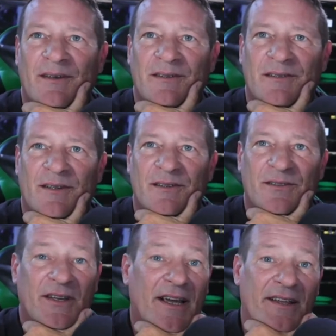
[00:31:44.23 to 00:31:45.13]
So,
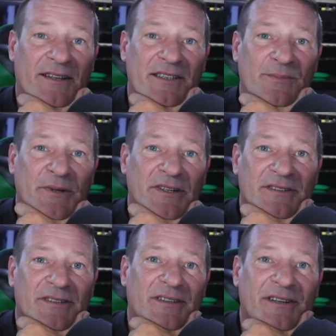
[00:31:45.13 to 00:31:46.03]
so yeah, the
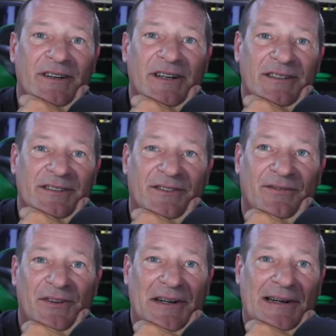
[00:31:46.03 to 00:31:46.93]
conspiracy theorists are
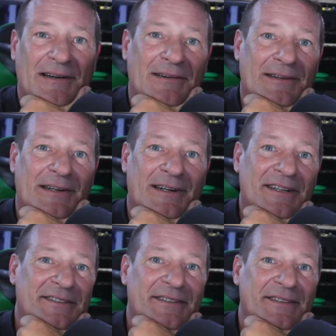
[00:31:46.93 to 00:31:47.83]
friggin' going
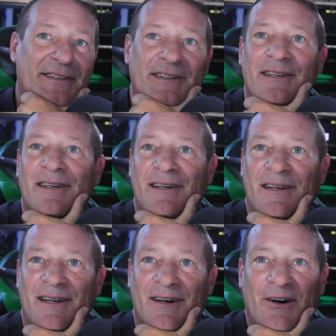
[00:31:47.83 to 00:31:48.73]
crazy.
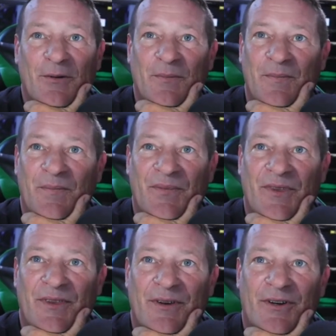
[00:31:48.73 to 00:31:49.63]
Um,
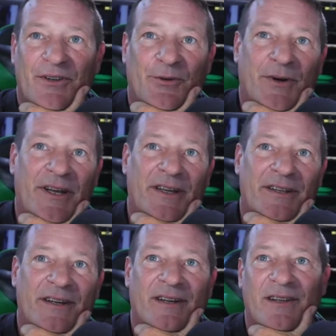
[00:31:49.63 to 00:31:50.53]
the earthquake,
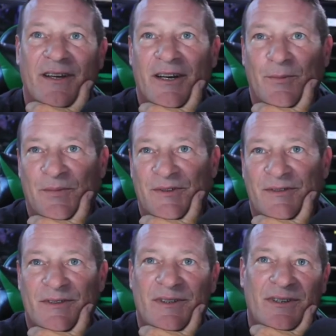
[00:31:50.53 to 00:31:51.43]
the
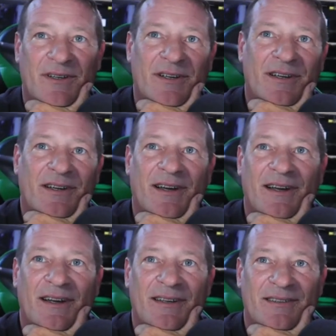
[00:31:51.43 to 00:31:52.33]
eclipse, I
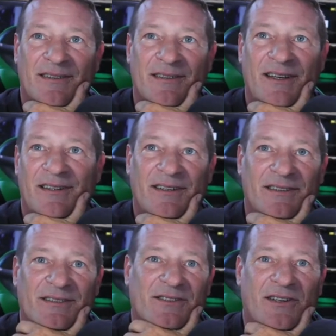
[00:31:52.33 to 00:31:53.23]
guess
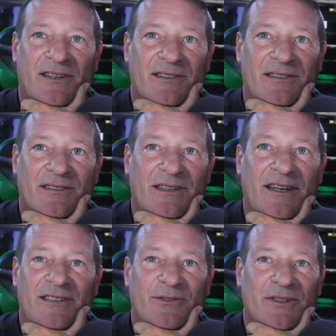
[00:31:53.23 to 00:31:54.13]
lightning struck the
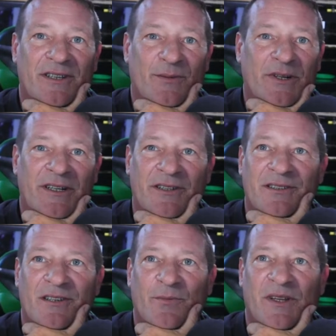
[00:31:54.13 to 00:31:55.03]
Statue of Liberty or
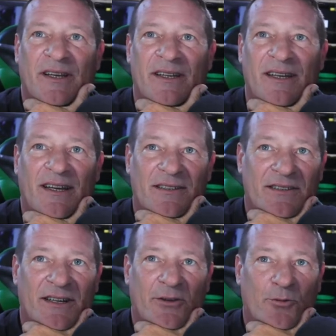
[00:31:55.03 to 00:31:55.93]
something like that.
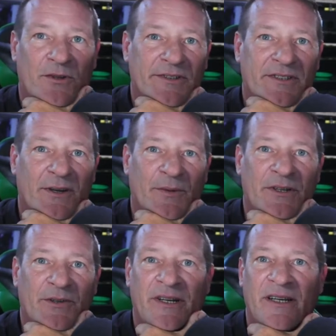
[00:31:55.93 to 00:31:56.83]
So now the world's coming
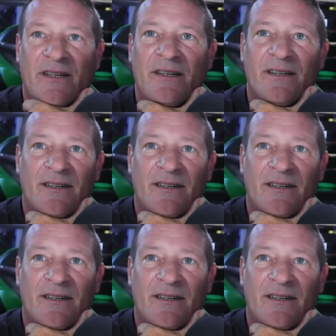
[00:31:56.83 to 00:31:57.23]
to an end.